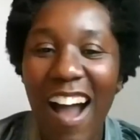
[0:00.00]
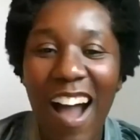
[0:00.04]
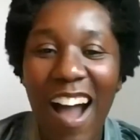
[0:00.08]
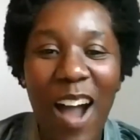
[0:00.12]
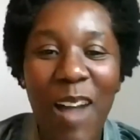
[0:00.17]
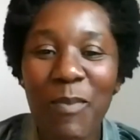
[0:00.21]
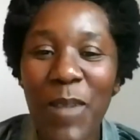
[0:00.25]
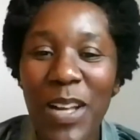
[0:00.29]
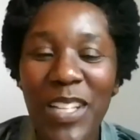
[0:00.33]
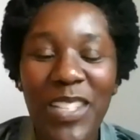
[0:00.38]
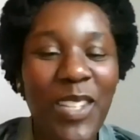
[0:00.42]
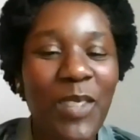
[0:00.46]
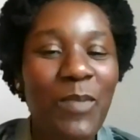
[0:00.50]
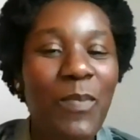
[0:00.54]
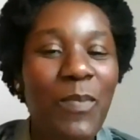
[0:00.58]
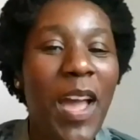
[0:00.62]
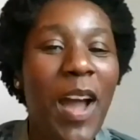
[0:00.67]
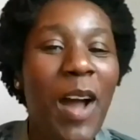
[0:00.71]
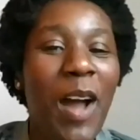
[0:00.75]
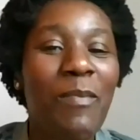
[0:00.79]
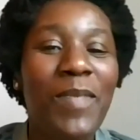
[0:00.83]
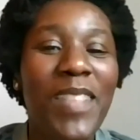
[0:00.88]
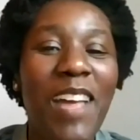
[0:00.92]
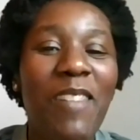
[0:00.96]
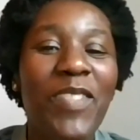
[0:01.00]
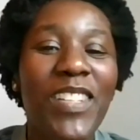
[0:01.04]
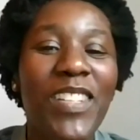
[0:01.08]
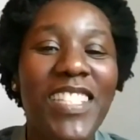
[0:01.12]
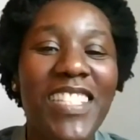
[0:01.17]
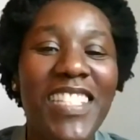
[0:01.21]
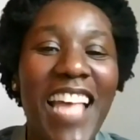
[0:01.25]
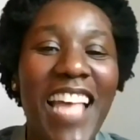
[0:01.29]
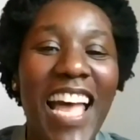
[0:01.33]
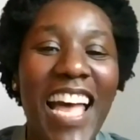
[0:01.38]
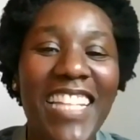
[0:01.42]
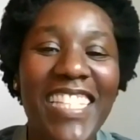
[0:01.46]
I must admit, I'm never
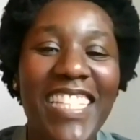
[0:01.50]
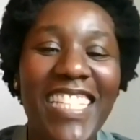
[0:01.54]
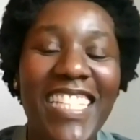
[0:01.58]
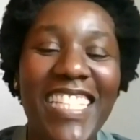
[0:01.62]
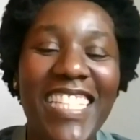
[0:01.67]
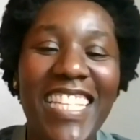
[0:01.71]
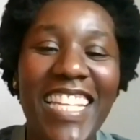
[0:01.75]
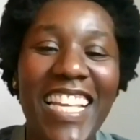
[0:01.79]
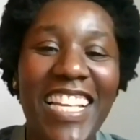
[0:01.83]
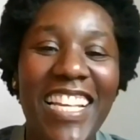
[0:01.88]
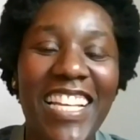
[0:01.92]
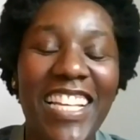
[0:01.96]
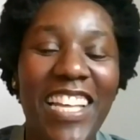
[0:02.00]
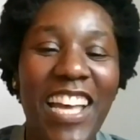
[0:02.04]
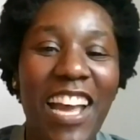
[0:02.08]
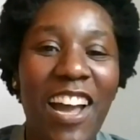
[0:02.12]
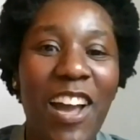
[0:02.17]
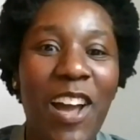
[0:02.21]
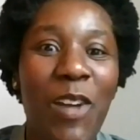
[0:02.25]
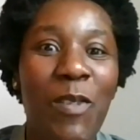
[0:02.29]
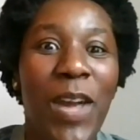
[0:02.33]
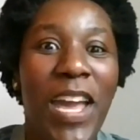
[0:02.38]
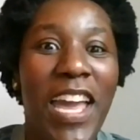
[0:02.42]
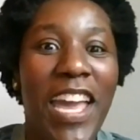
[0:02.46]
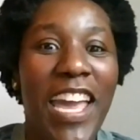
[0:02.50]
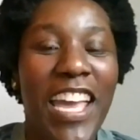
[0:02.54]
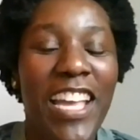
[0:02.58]
sad to see it go.